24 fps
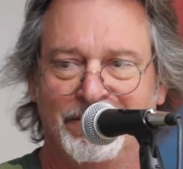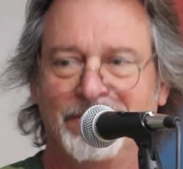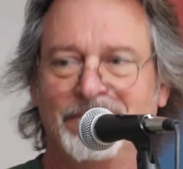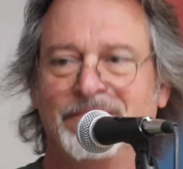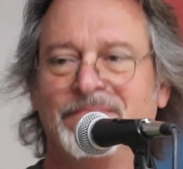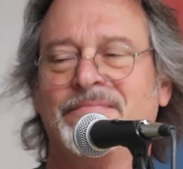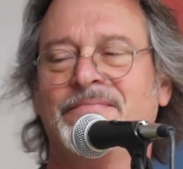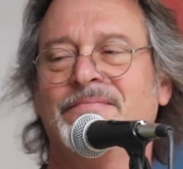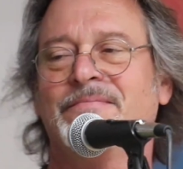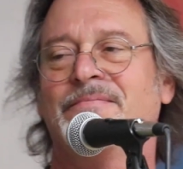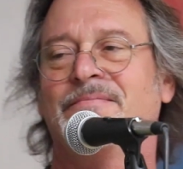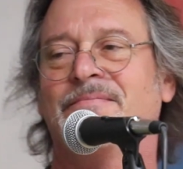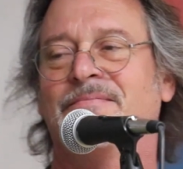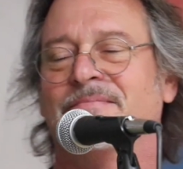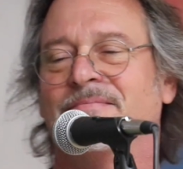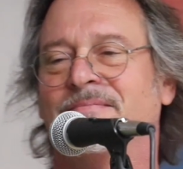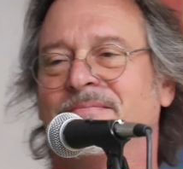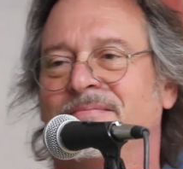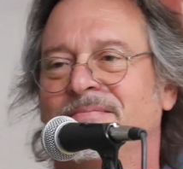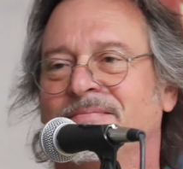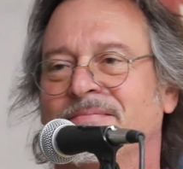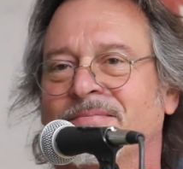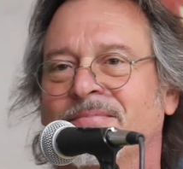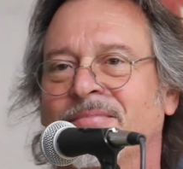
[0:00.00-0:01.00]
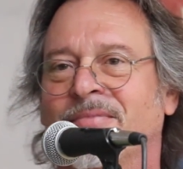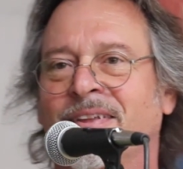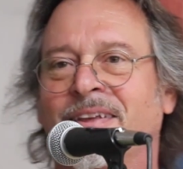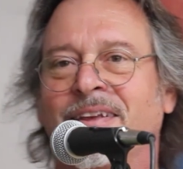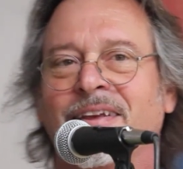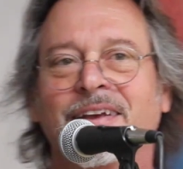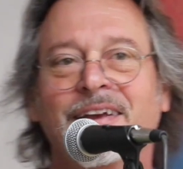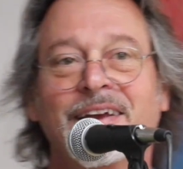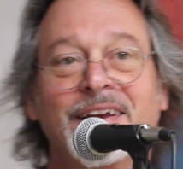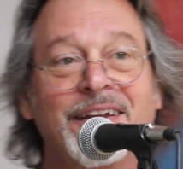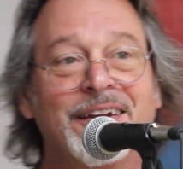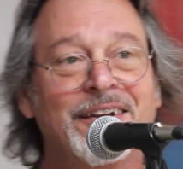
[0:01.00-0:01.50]

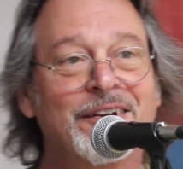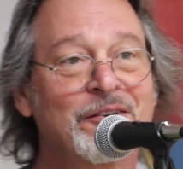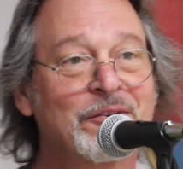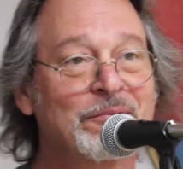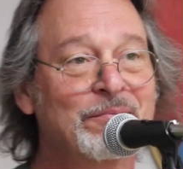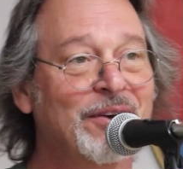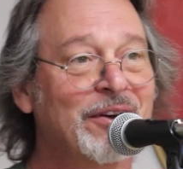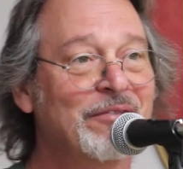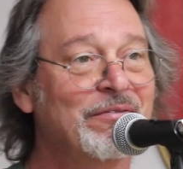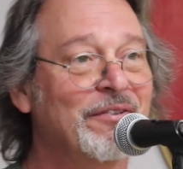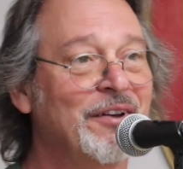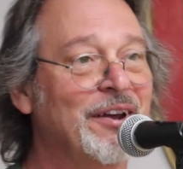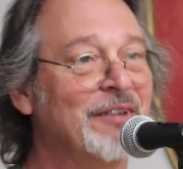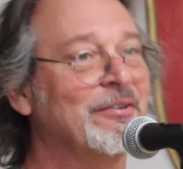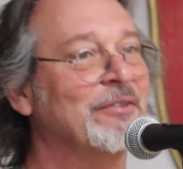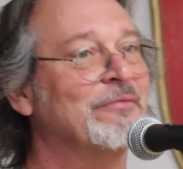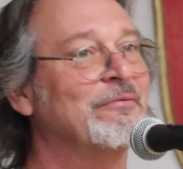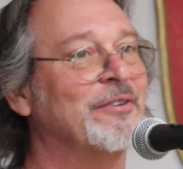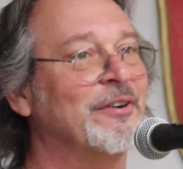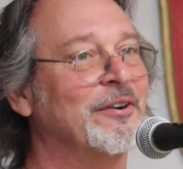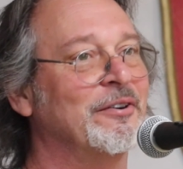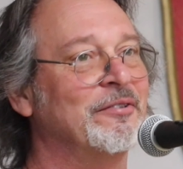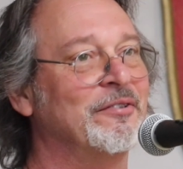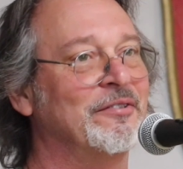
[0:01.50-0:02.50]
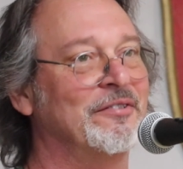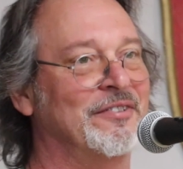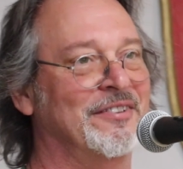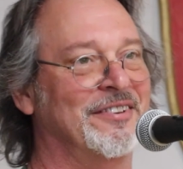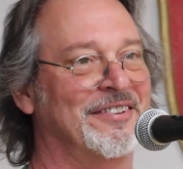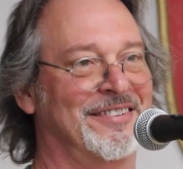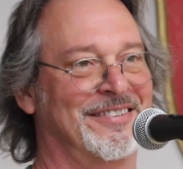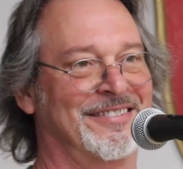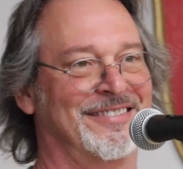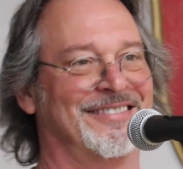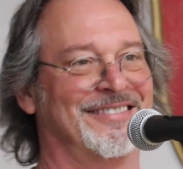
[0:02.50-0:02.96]
And here's my favorite verse.